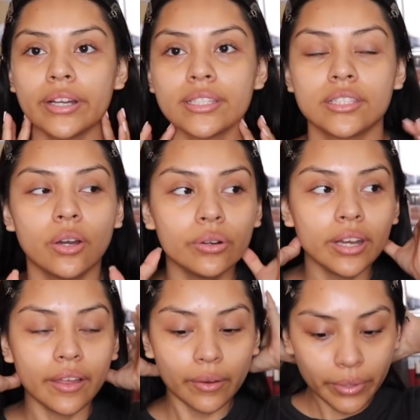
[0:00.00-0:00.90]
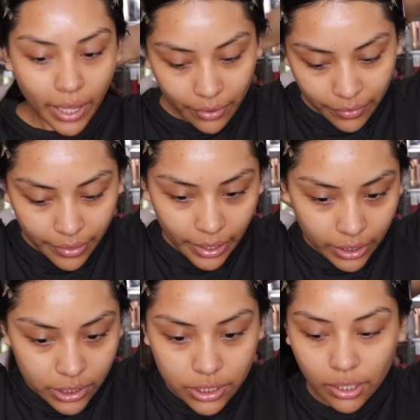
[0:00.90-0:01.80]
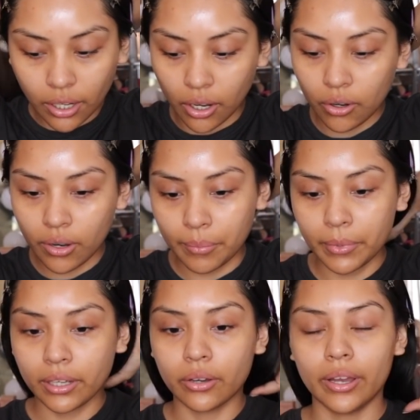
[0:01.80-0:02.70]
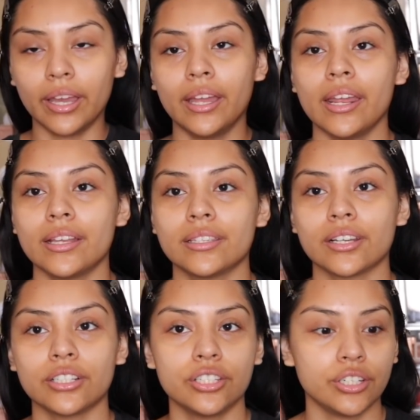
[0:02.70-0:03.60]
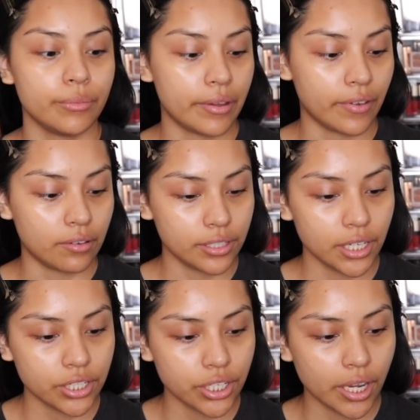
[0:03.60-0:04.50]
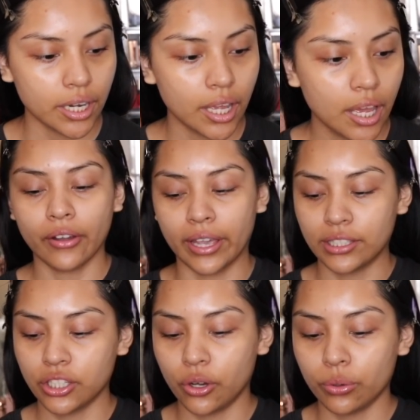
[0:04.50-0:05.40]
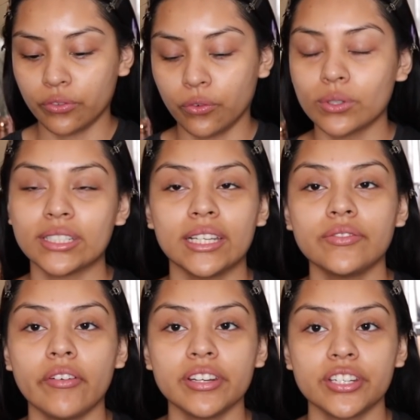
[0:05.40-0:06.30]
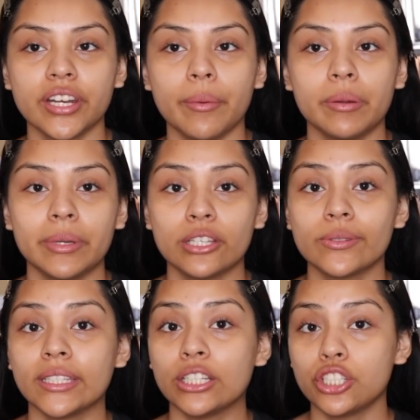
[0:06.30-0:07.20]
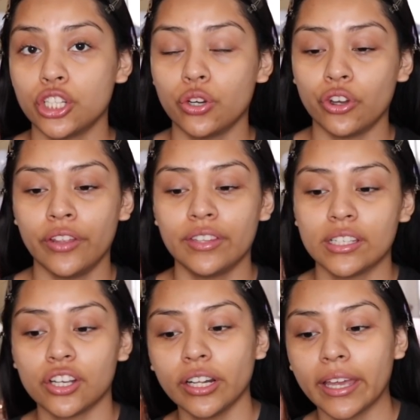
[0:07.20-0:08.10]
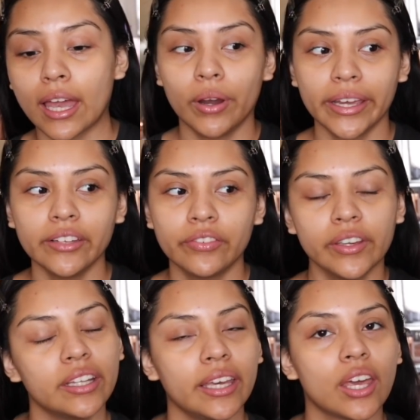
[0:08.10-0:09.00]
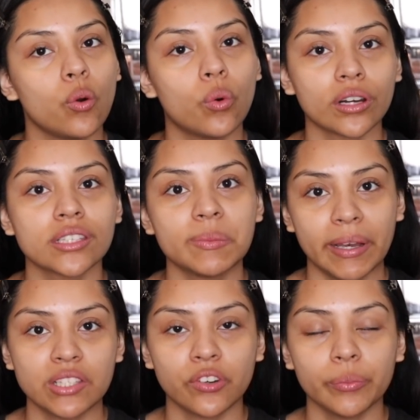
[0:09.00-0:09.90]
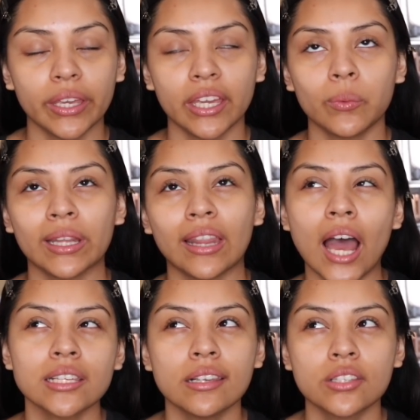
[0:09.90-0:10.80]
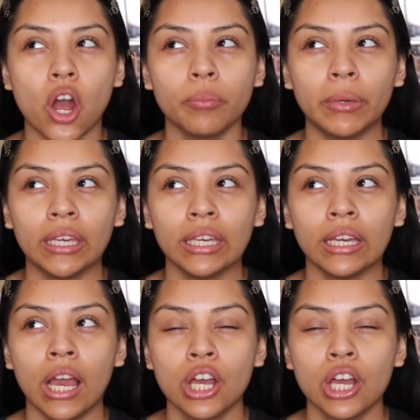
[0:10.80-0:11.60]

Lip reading: right, so now that we have that good to go, I'm gonna go ahead and start to do my foundation. Okay, so for today's foundation, I'm gonna be using two, and these are like what I feel like works best for me, what lasts on me.